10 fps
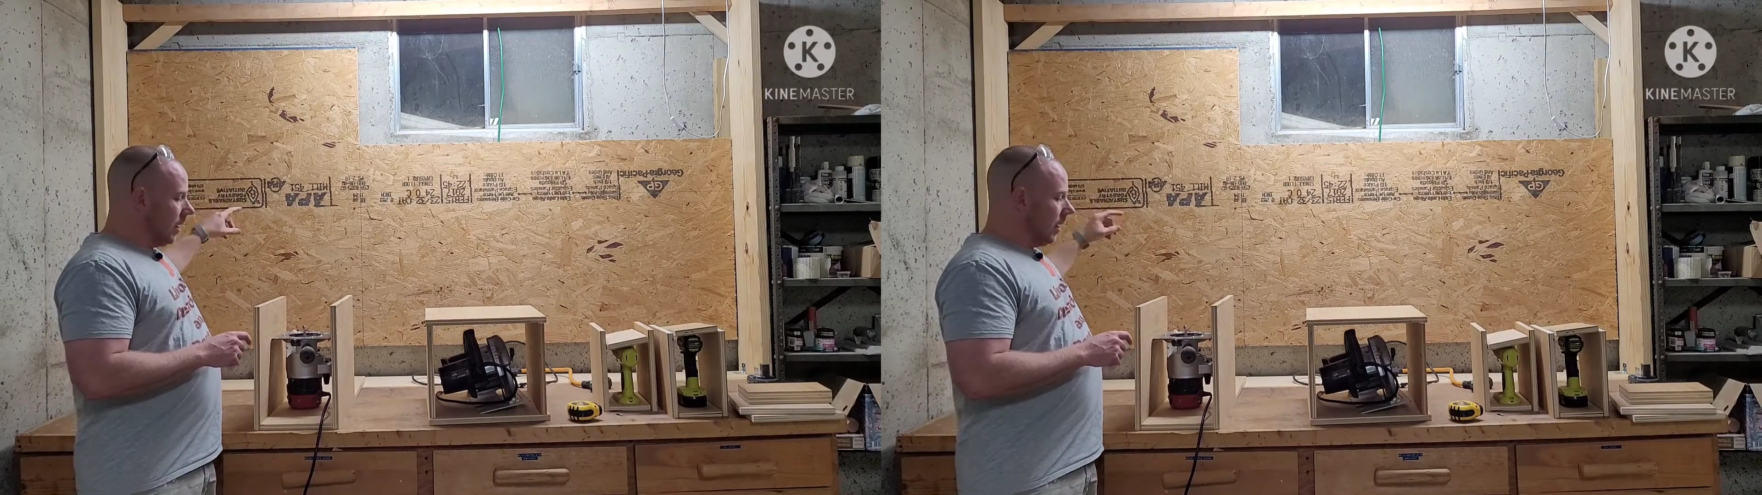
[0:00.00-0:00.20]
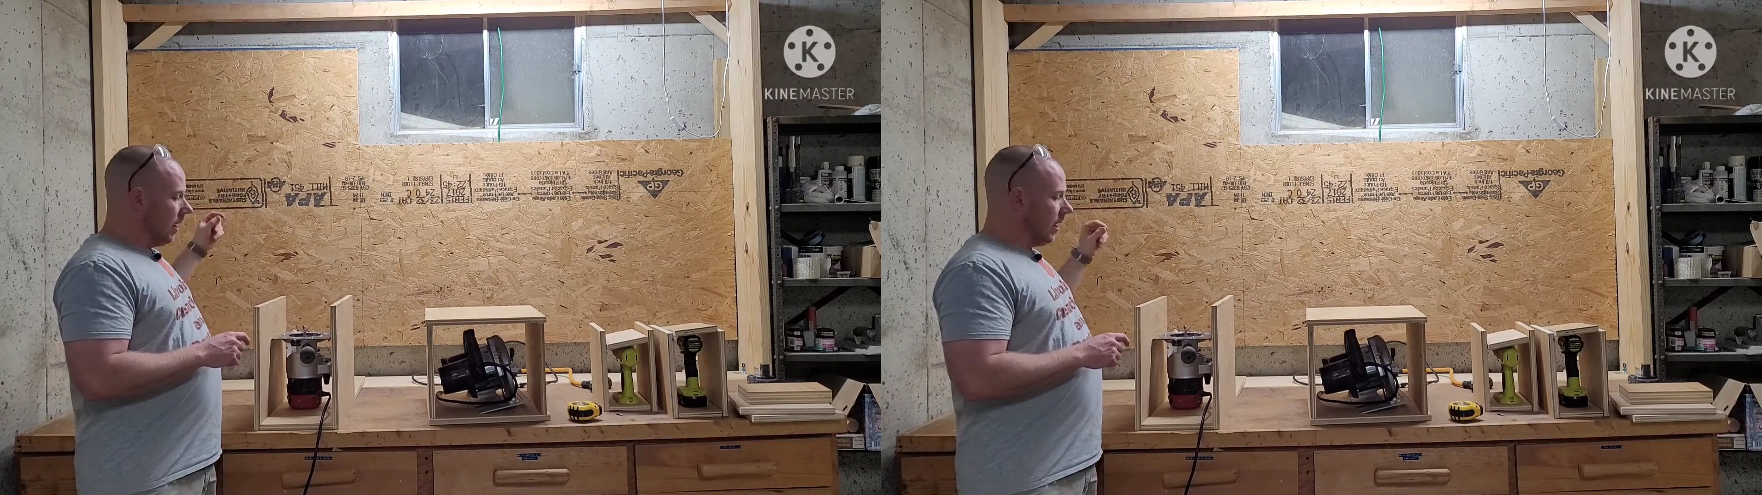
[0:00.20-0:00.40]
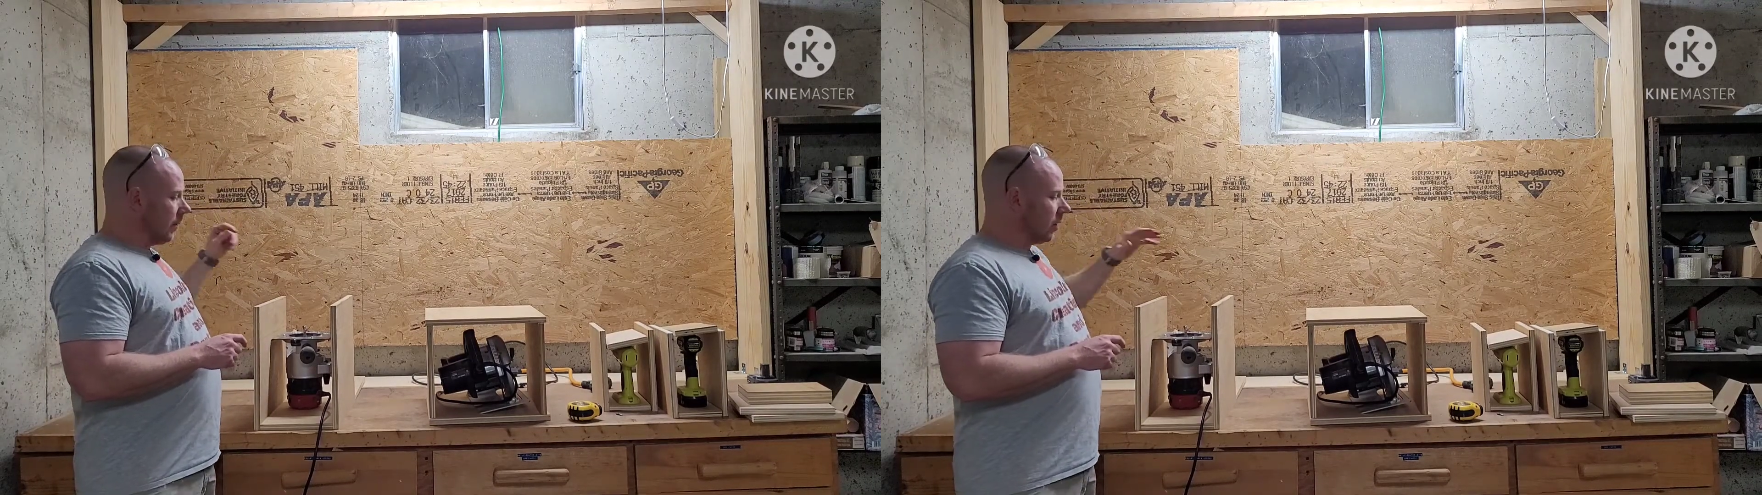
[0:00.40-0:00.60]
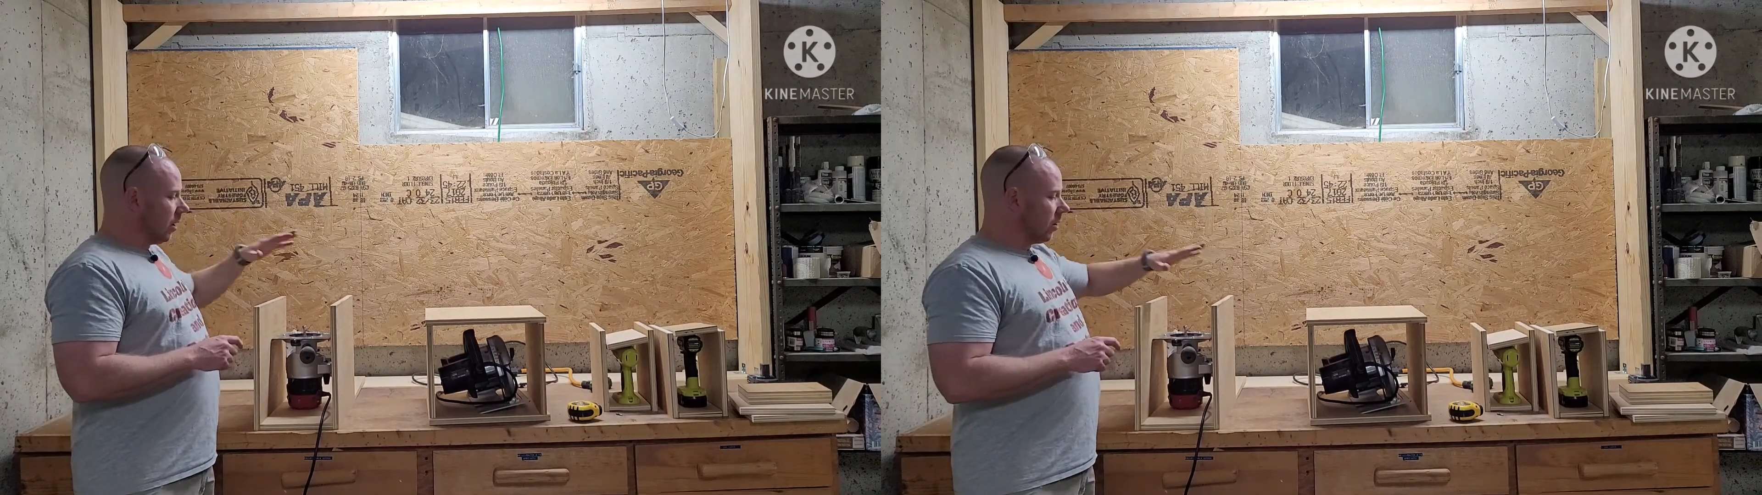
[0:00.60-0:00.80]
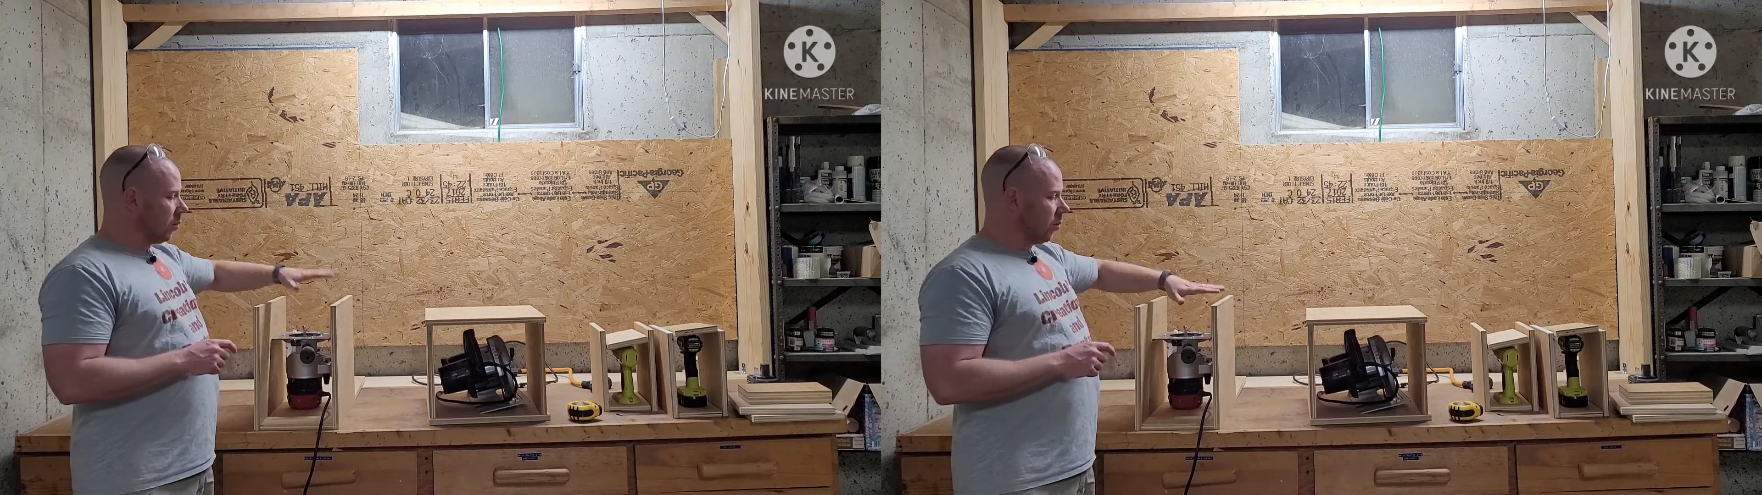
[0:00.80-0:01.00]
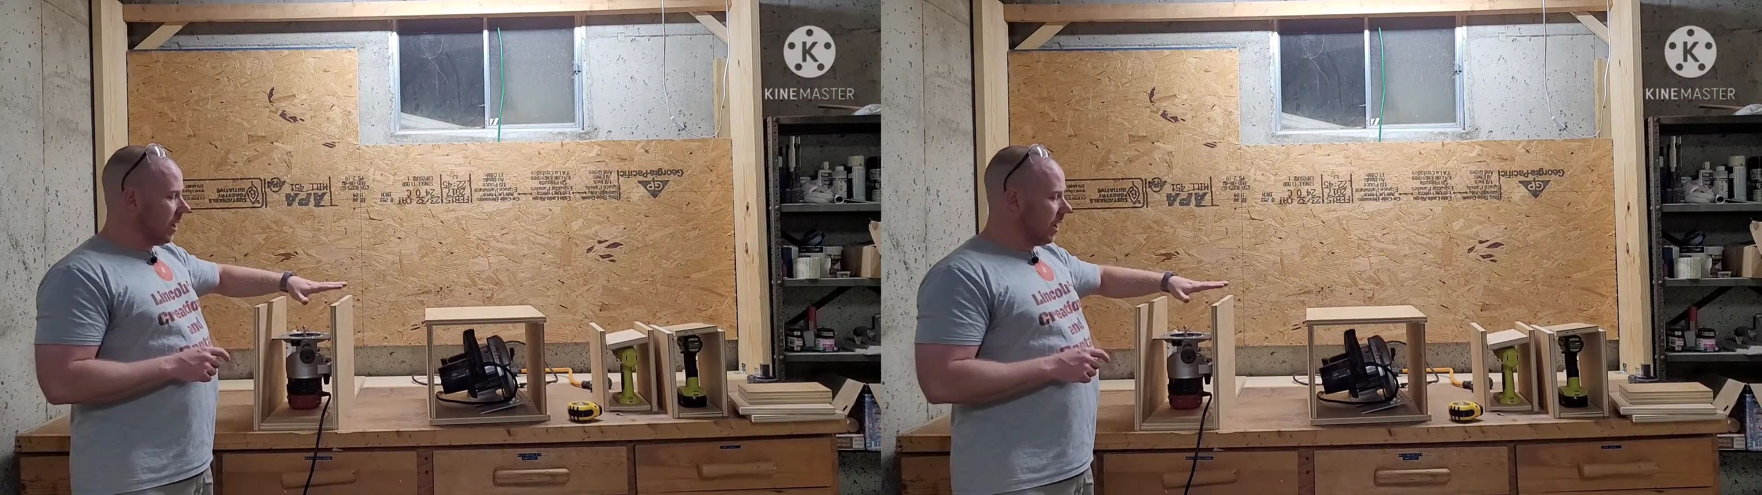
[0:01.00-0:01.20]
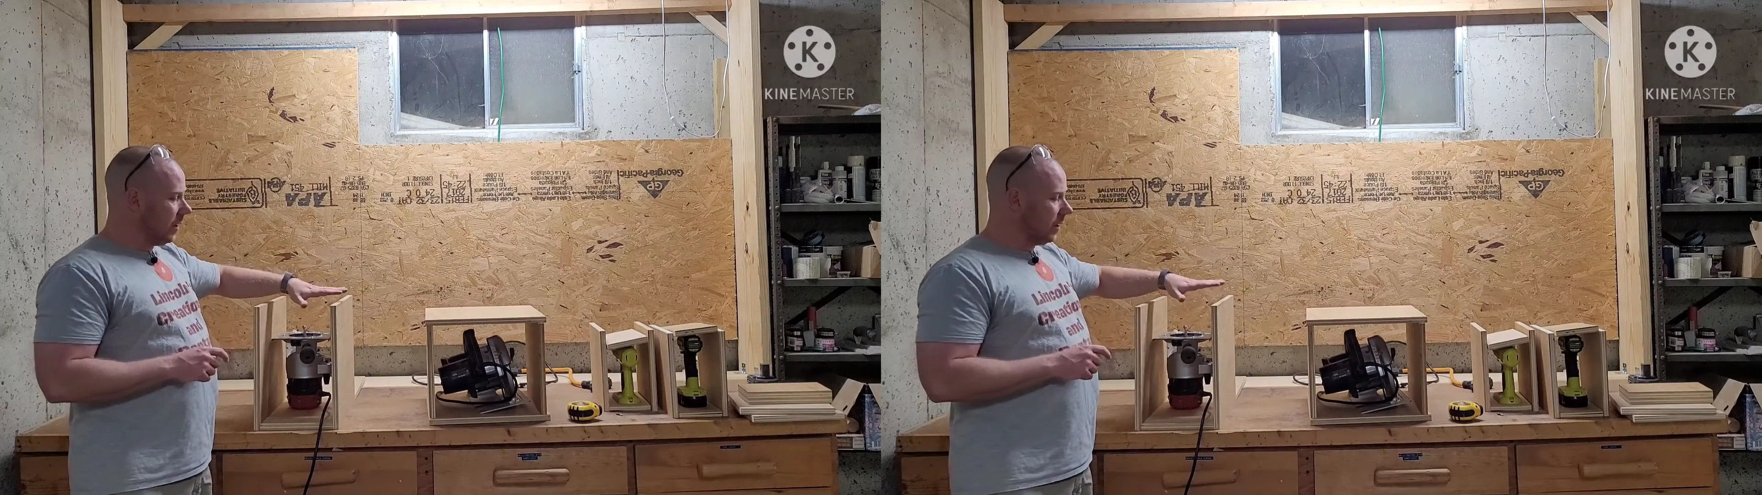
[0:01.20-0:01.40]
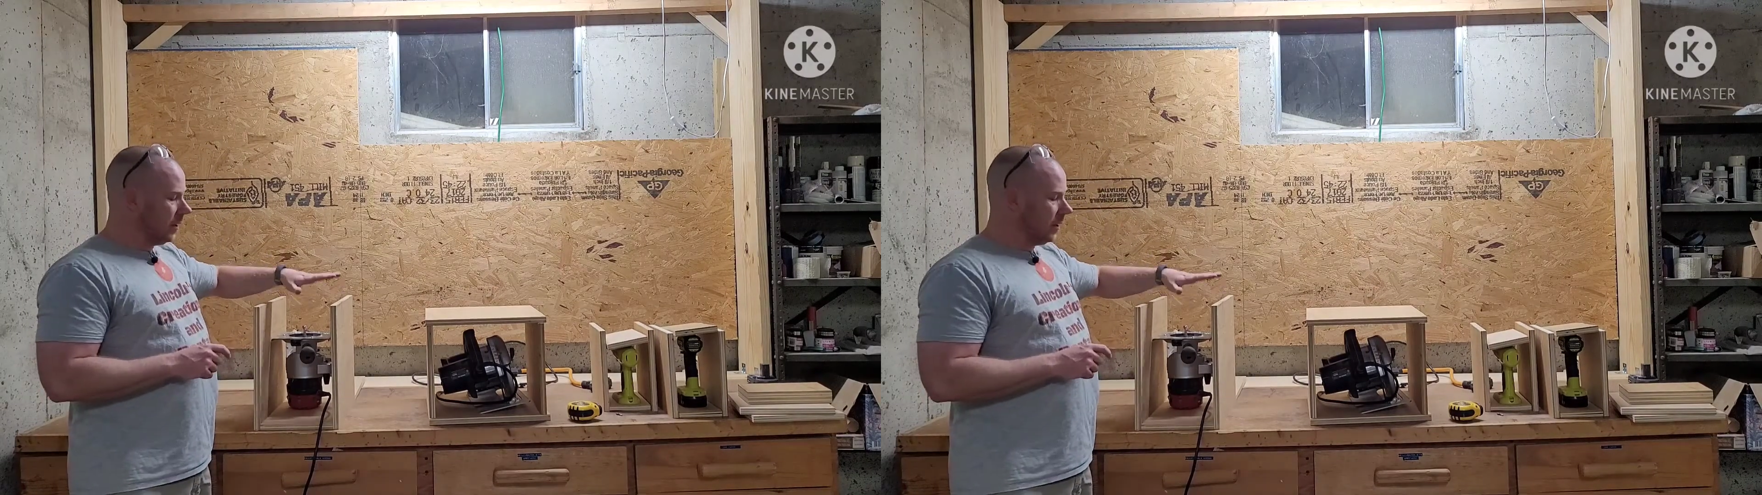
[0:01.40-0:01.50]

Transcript: and then we're going to create